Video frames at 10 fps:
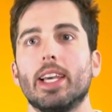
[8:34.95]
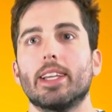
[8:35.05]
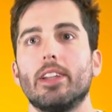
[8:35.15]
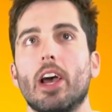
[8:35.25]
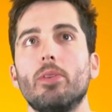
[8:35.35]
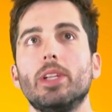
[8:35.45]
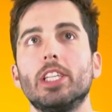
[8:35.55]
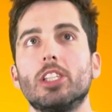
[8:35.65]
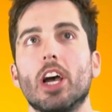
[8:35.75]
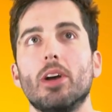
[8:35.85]
can only
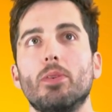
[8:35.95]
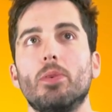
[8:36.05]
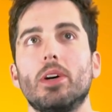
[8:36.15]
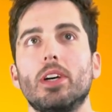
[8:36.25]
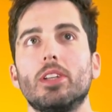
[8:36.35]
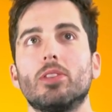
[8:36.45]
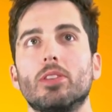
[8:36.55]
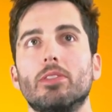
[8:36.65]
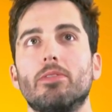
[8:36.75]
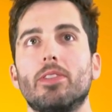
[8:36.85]
show sort
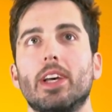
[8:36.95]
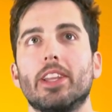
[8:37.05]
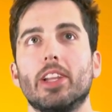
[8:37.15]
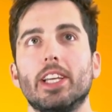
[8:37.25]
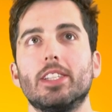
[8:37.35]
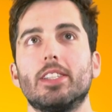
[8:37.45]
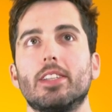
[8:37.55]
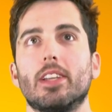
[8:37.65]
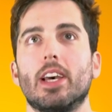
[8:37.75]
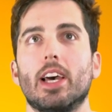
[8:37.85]
of that
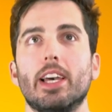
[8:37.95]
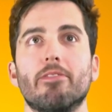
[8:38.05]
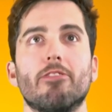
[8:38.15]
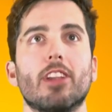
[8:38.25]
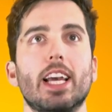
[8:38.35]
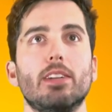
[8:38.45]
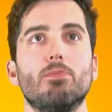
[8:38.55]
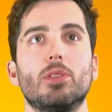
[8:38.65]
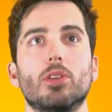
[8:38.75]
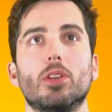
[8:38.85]
it's
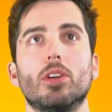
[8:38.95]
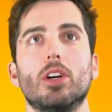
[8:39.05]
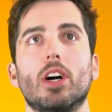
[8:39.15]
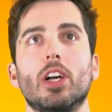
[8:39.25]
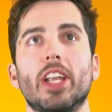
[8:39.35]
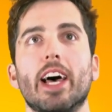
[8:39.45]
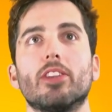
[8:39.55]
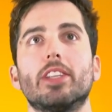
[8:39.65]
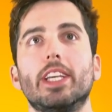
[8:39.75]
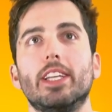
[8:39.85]
inflamed or
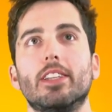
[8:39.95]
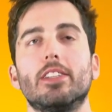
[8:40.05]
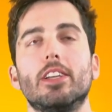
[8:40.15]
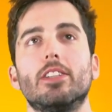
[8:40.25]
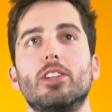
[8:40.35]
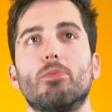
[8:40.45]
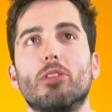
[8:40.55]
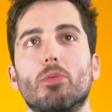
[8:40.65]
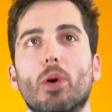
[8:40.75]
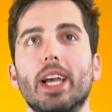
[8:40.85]
unhealthy in a certain number
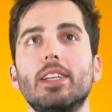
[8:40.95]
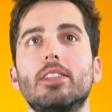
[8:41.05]
of ways.